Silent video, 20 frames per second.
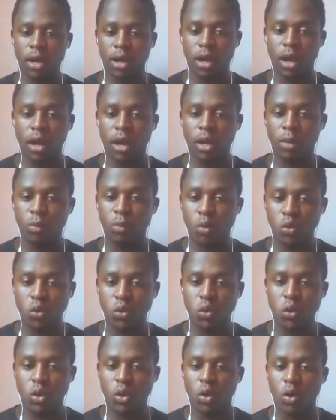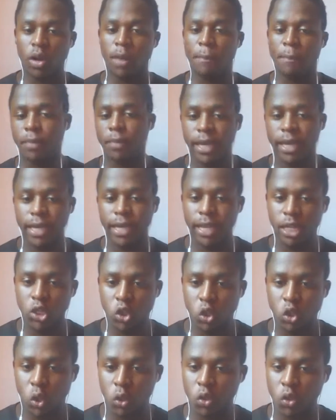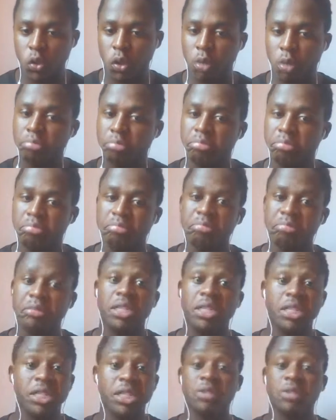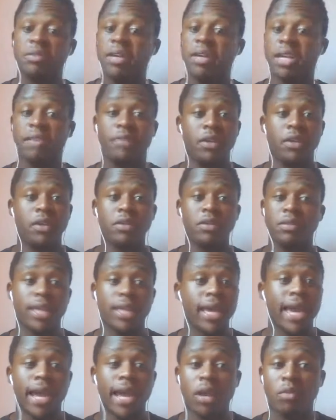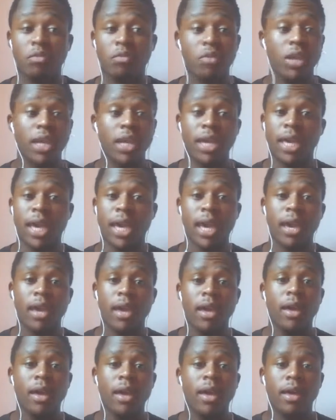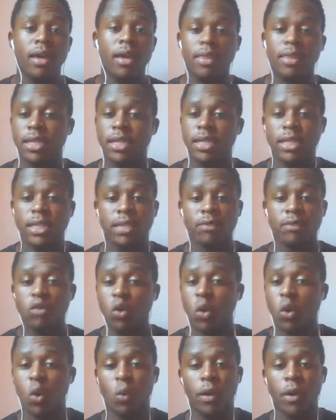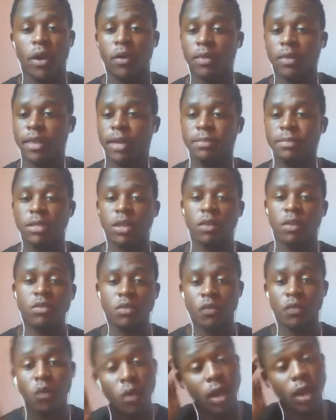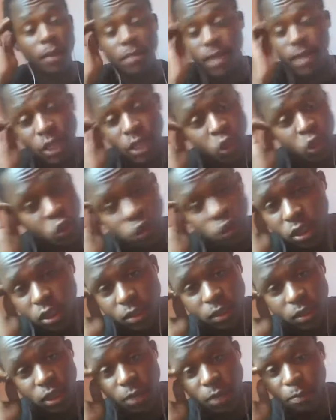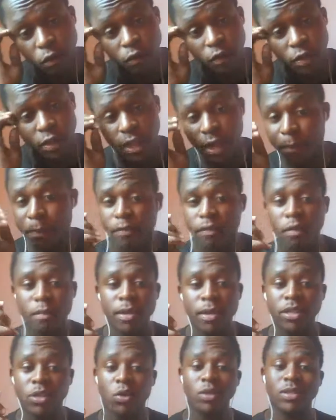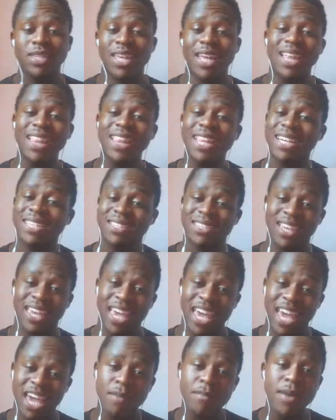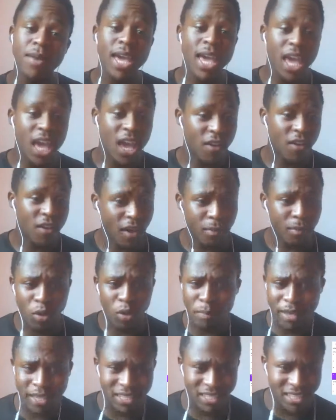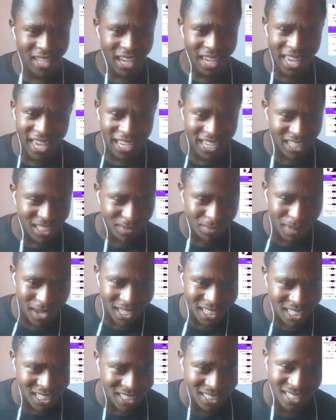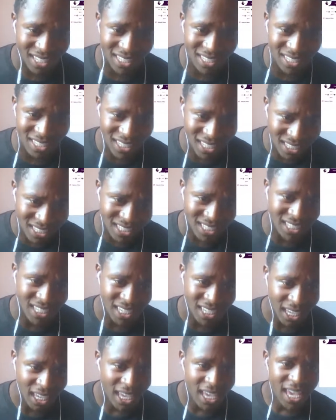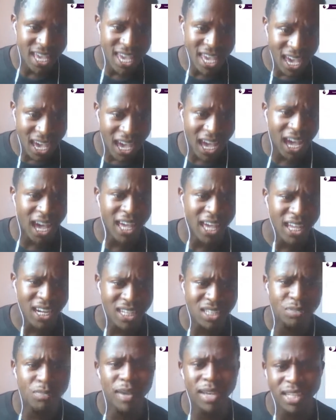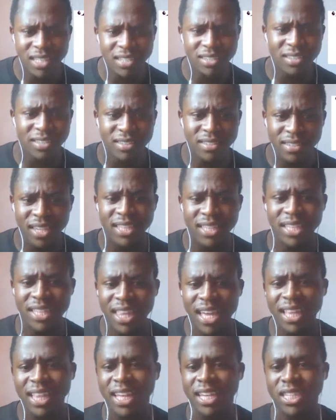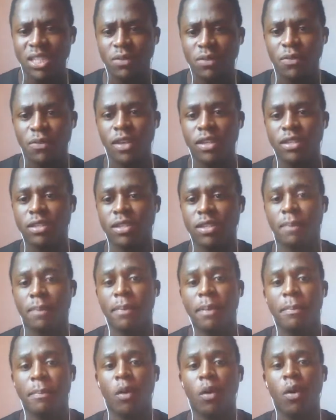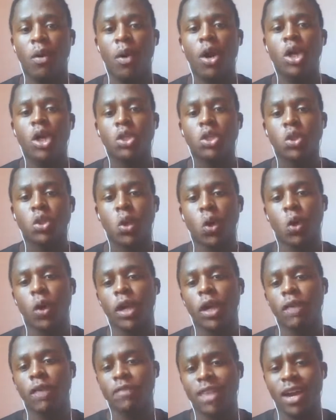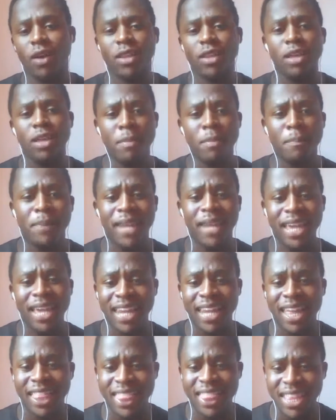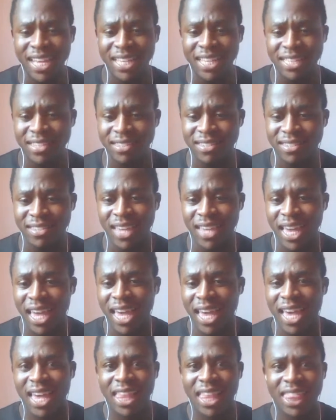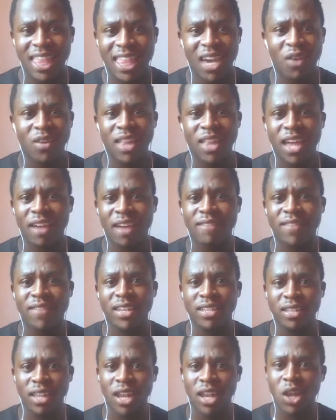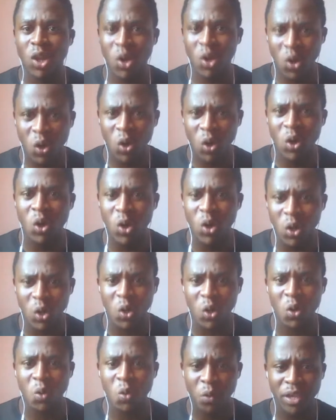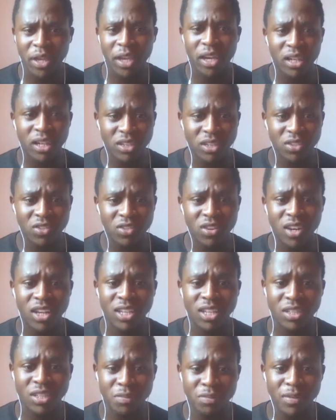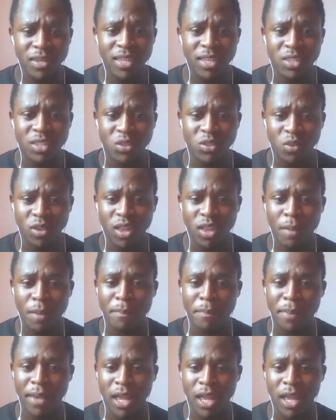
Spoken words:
got a penalty to make it a draw. So whatever you say, I don't really care. They just have to go work on themselves. Fulham, they need to improve in their performance because their next game, if I'm not mistaken, it's Manchester City. Yeah, it is Manchester City, their next fixture, people. So if they're going to be playing like this, they're going to have a long, long week. Trust me, it's going to be a long, long